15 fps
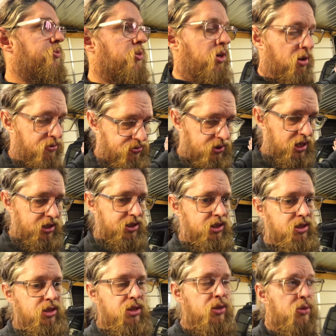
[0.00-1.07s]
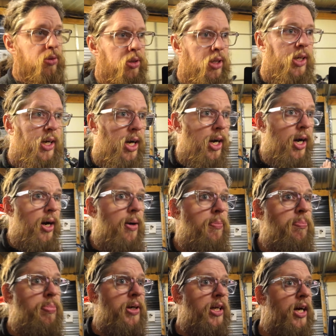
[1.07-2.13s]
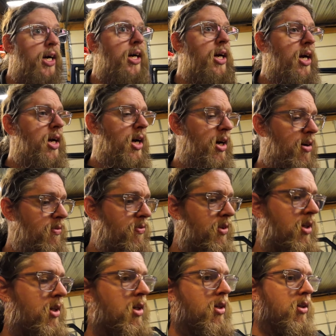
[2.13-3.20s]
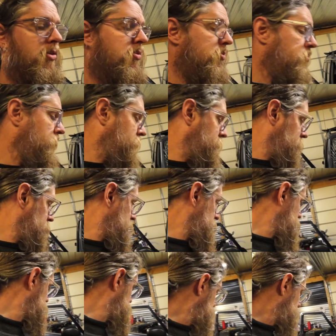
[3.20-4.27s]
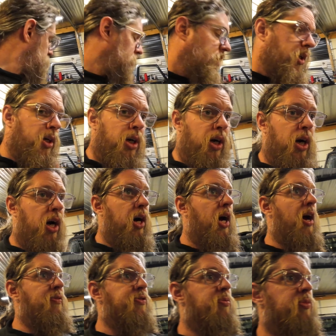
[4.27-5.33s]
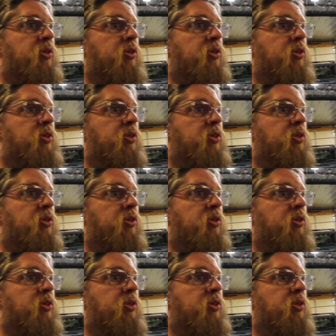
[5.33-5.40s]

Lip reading: are all fresh and new, but I have... Hello. I have some